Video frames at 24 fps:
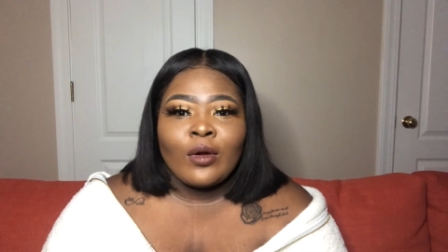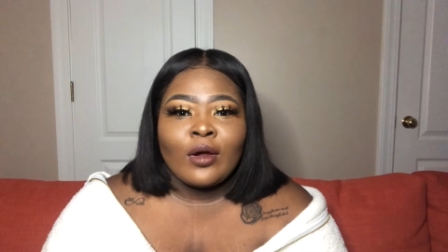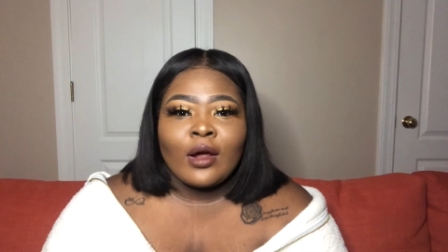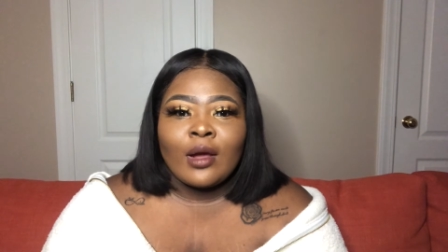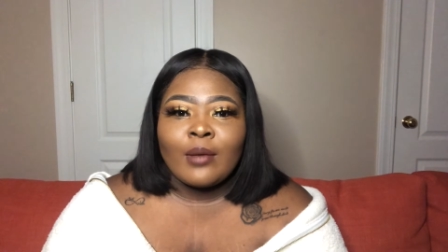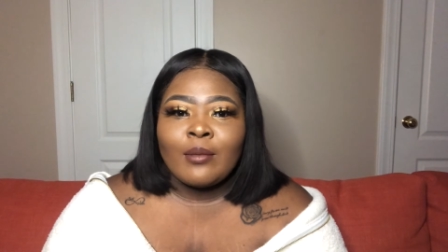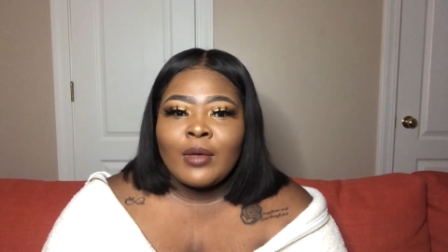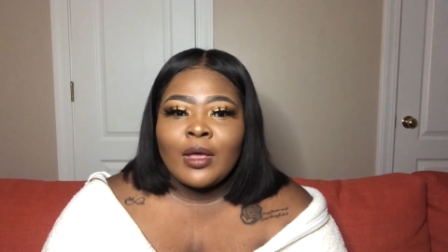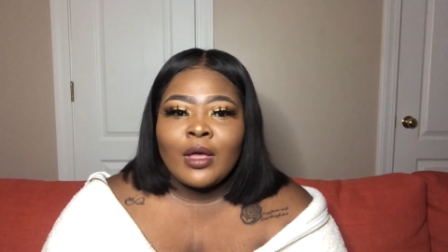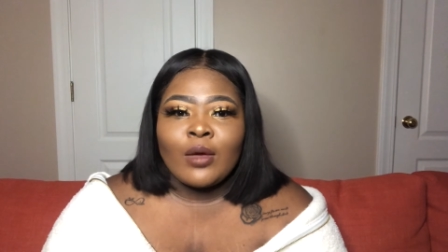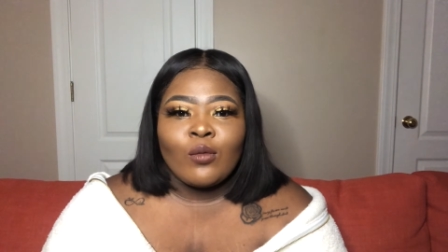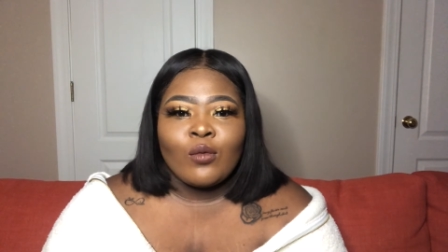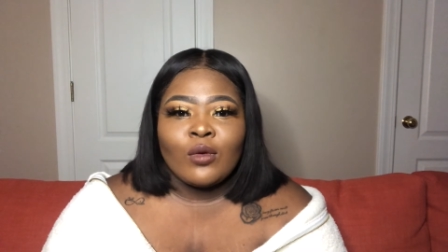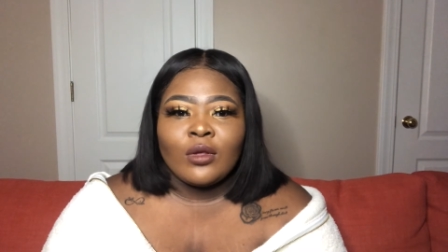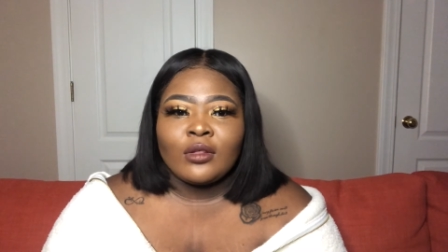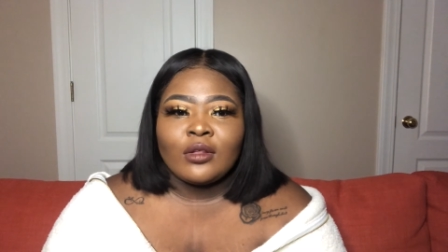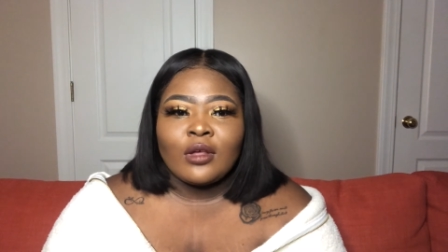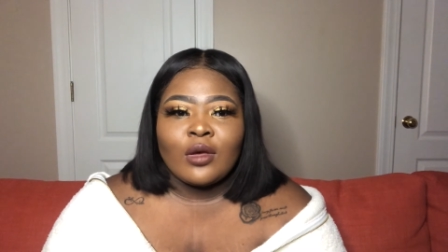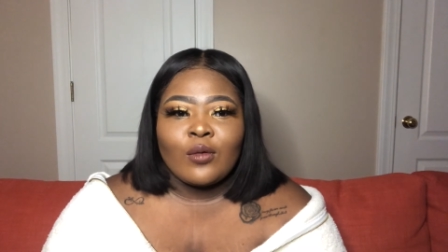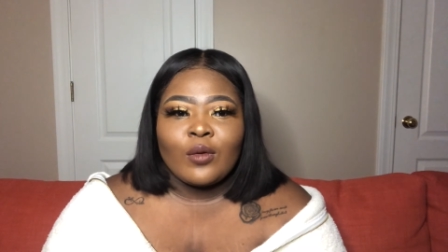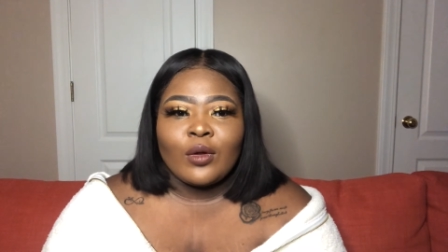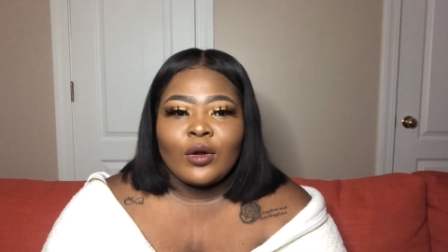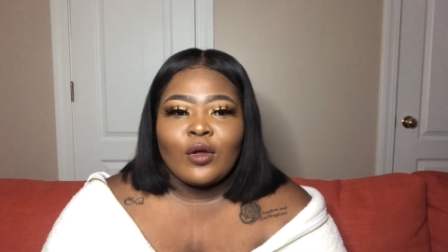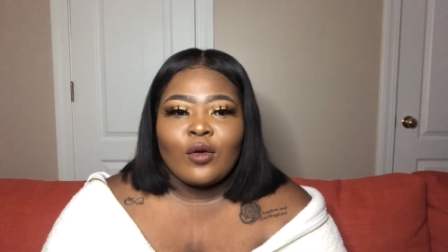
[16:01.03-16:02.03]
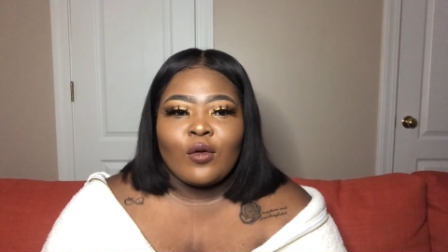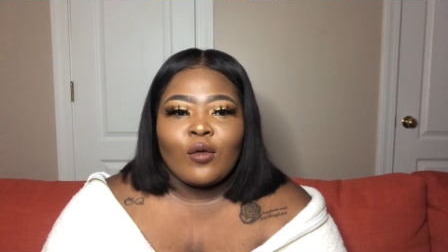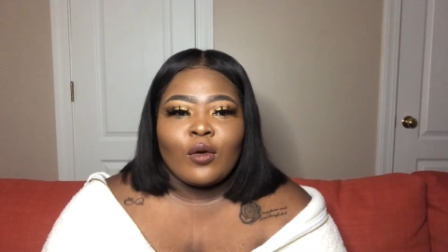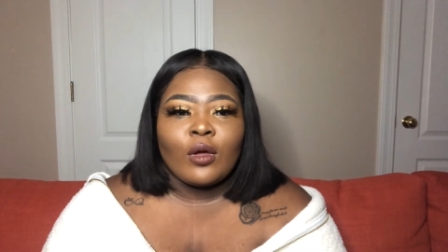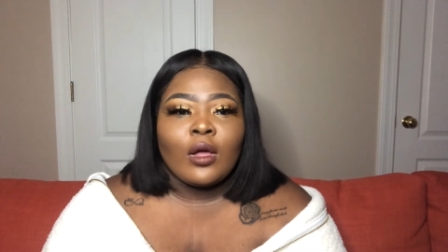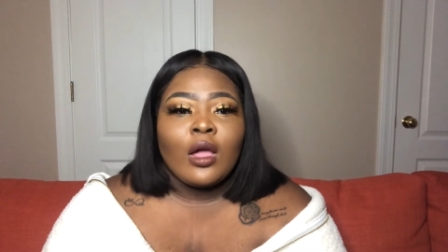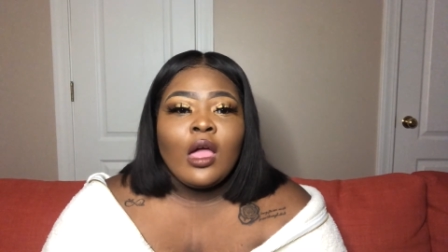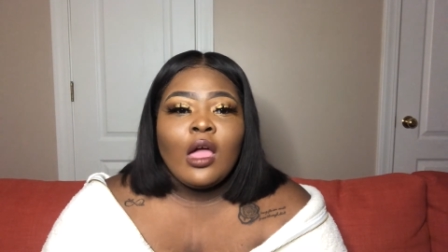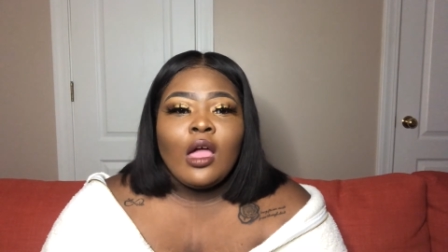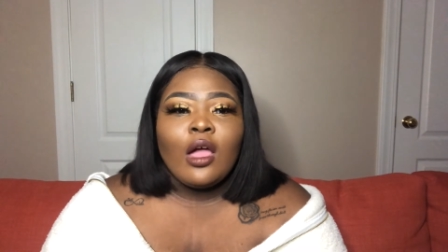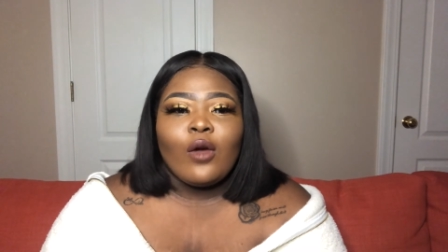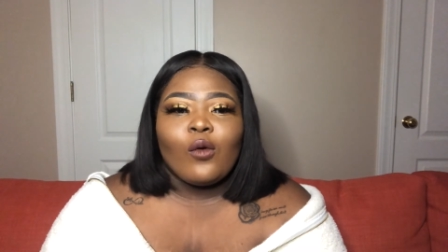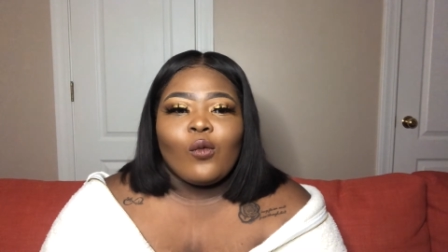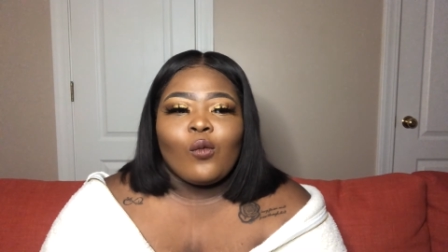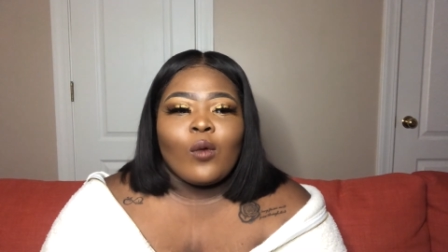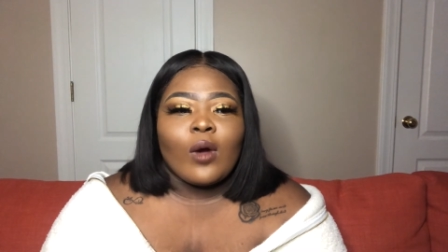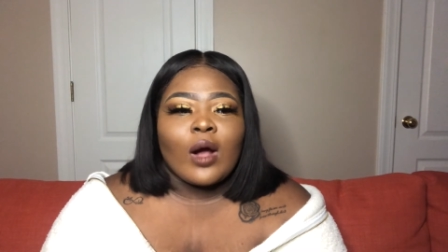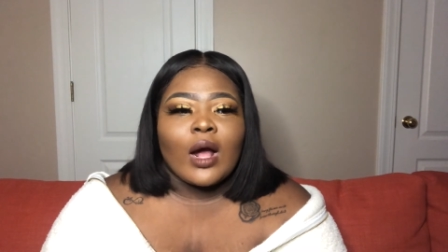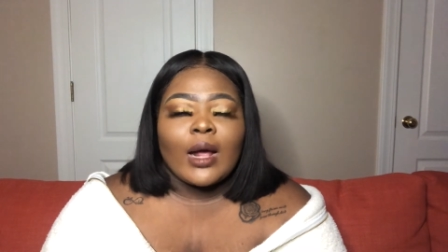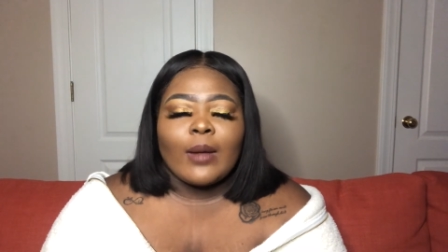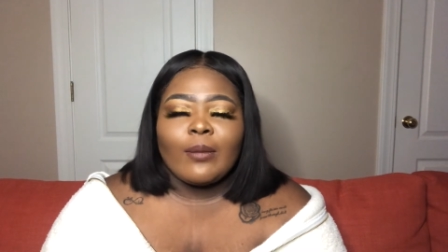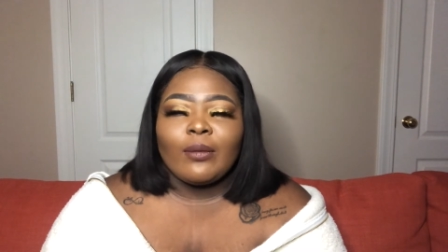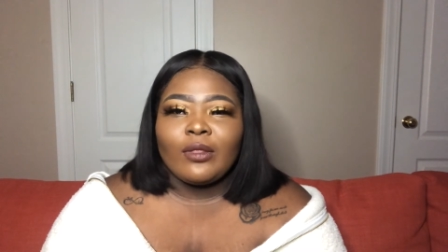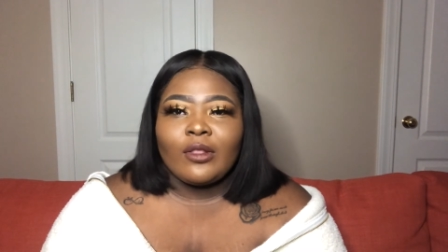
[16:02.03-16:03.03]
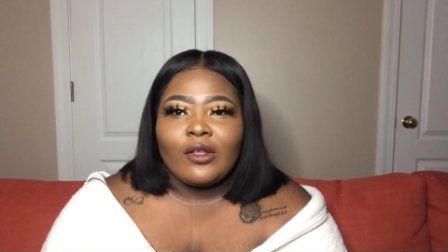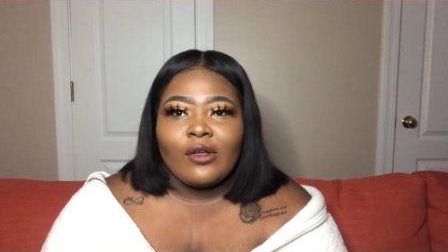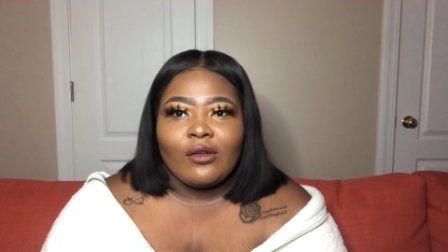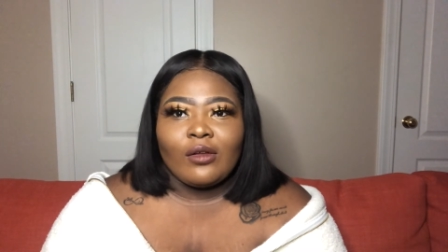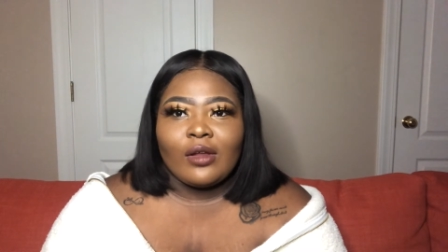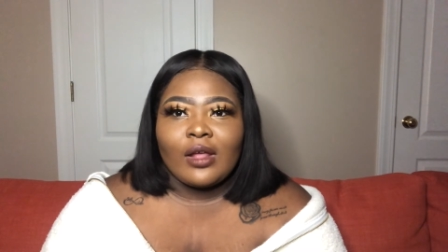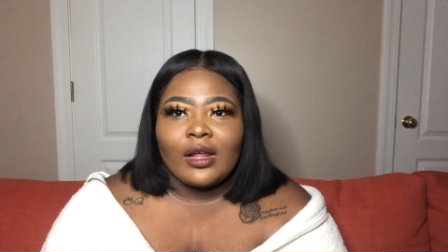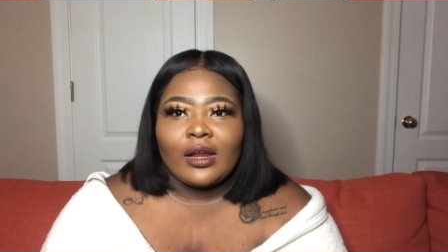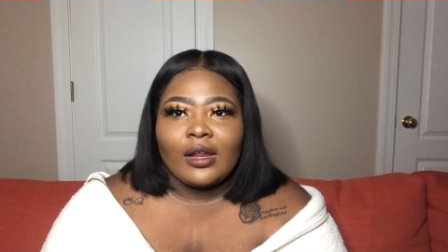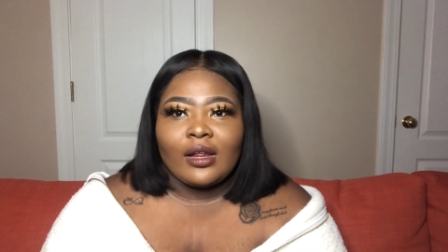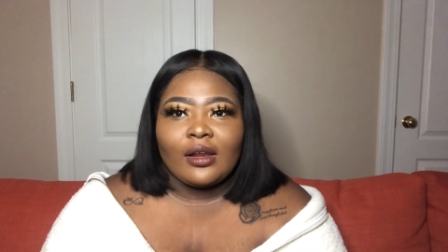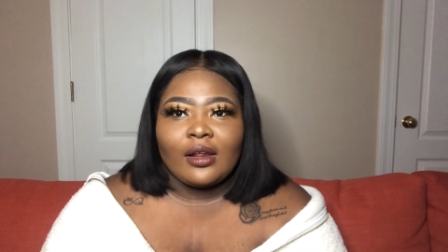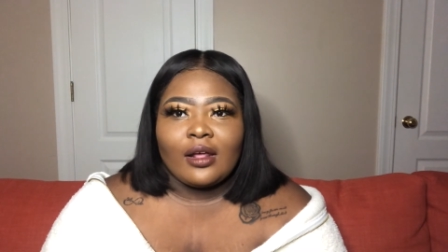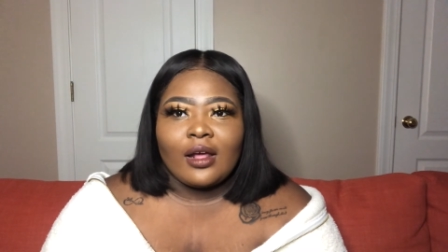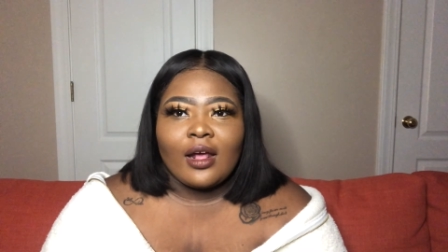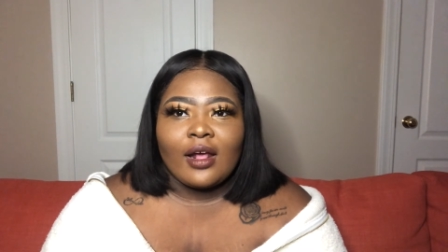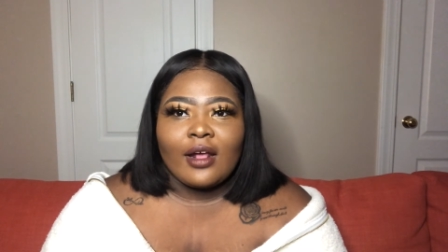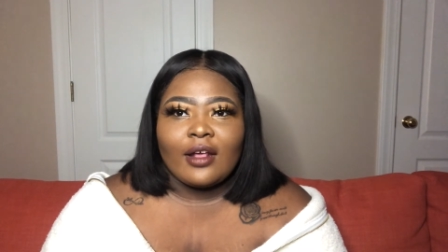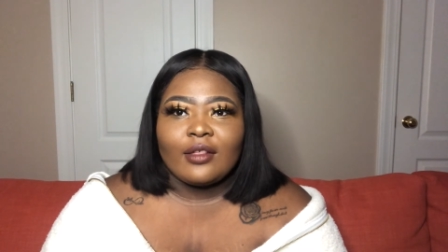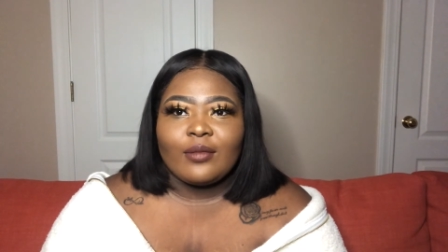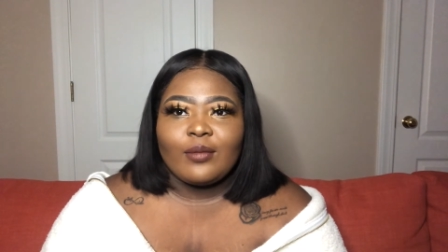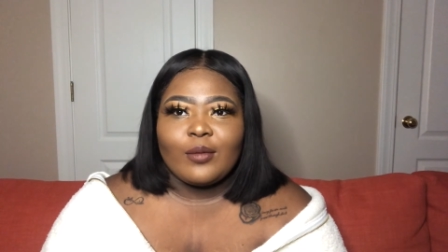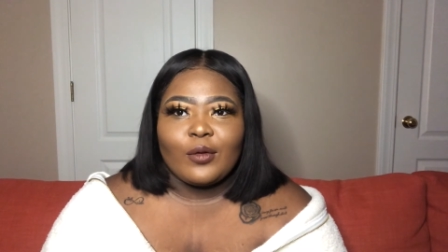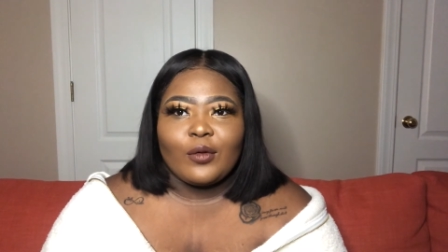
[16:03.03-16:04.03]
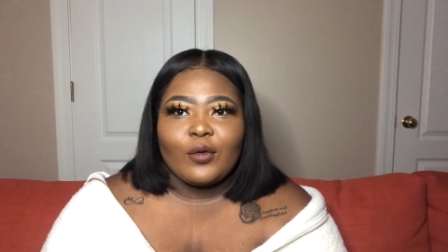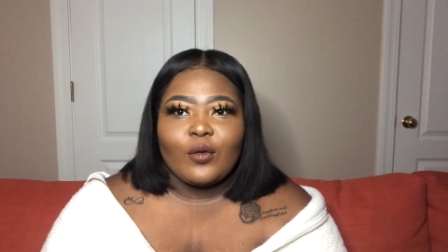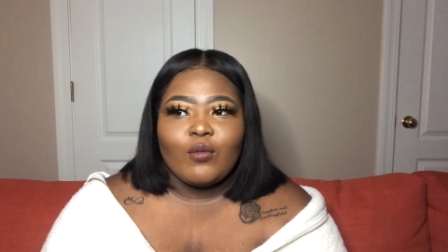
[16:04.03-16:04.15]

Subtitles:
I'm at, what's going on, why I'm still not at the hospital.